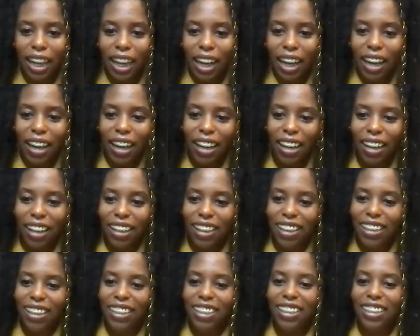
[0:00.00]

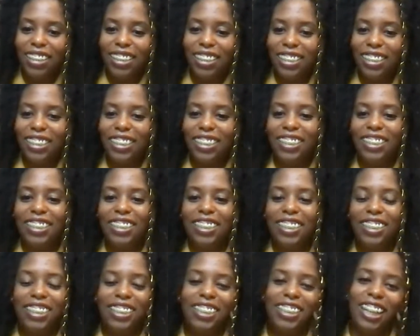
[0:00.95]

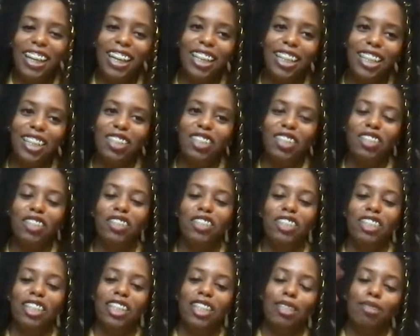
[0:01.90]
Oh, thank you,
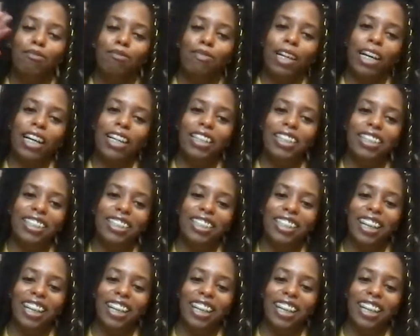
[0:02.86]
truly inspired.